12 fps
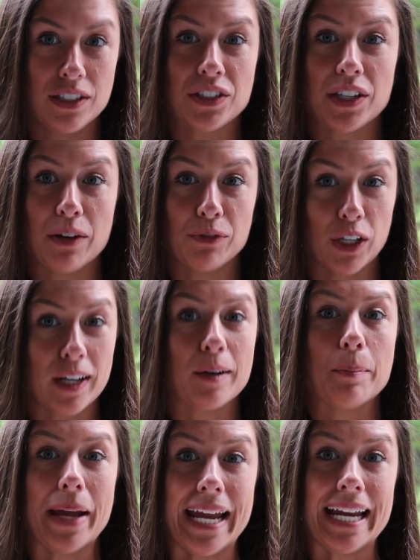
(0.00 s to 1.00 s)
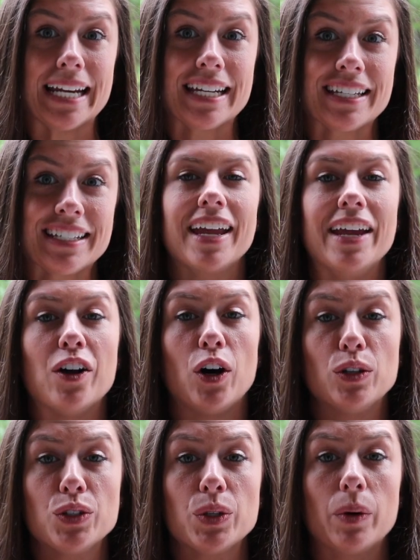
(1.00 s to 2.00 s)
discomfort and pain. It
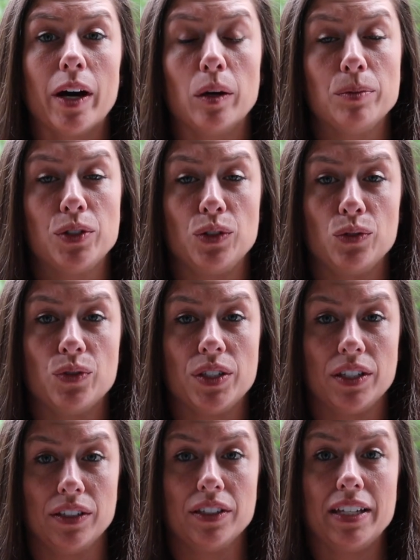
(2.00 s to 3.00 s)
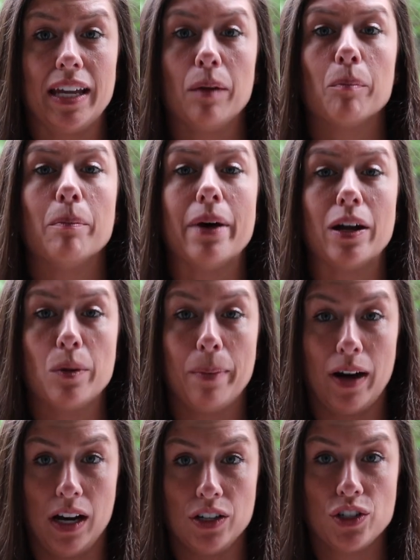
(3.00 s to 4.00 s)
also helps to facilitate better
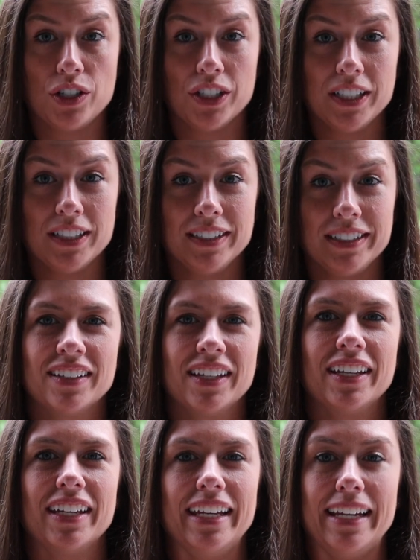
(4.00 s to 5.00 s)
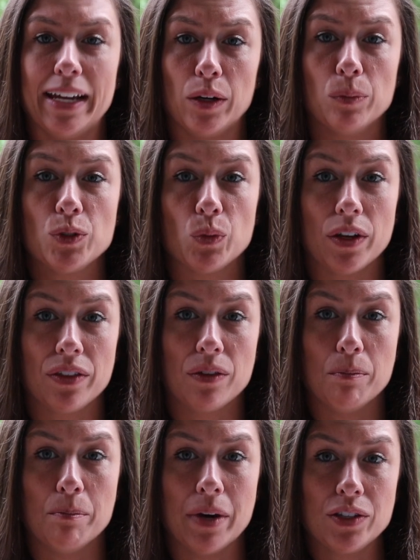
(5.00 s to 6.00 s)
posture. It helps
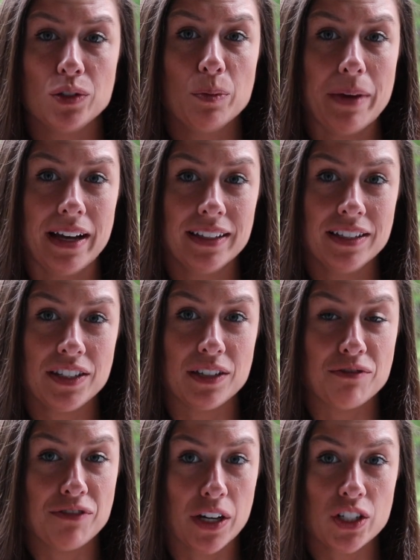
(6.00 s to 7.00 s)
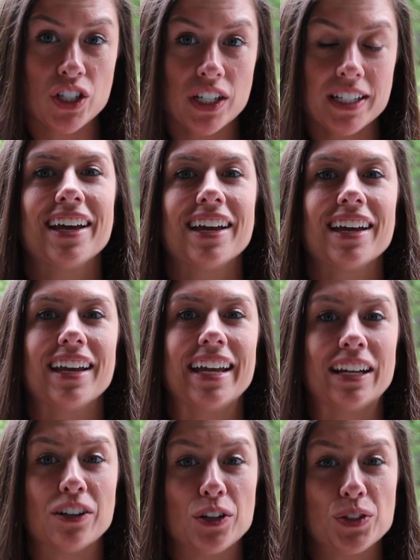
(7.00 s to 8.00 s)
with muscle balance and function,
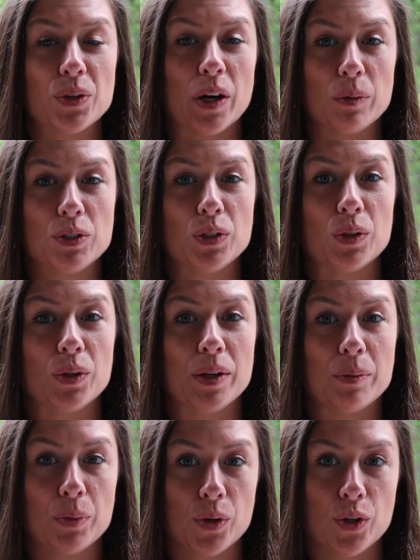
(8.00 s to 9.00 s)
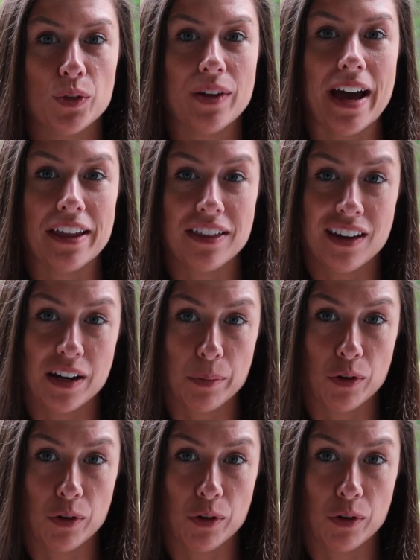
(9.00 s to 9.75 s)
and it also helps to improve athletic